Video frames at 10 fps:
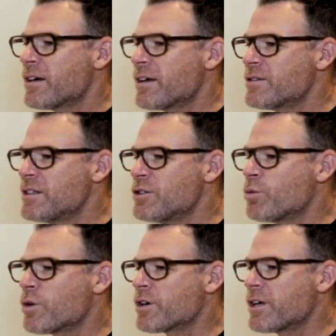I've seen you
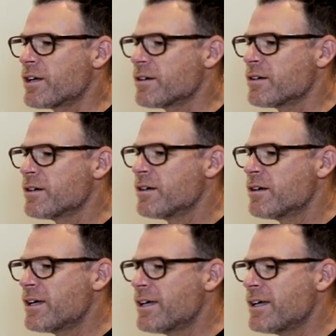working.
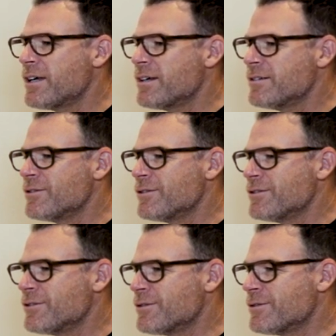And
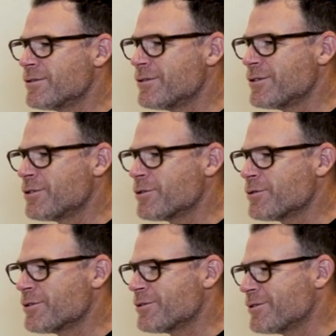
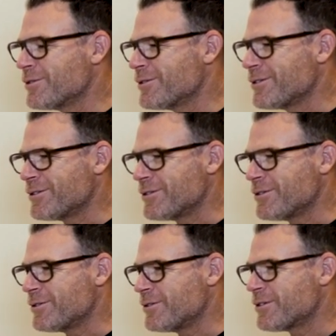your
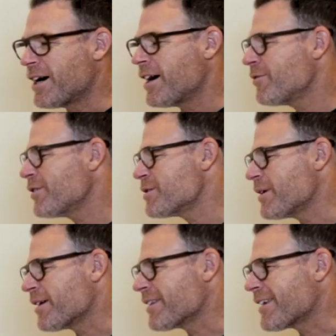confidence
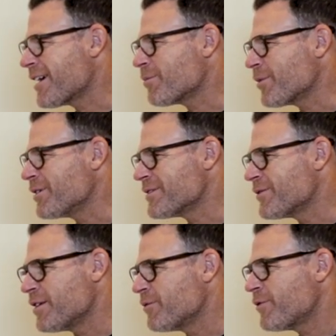behind the camera is
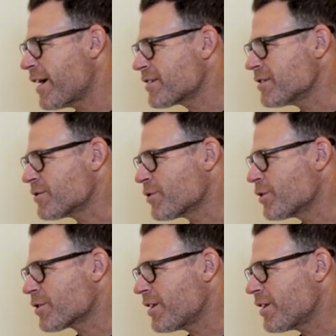infectious for your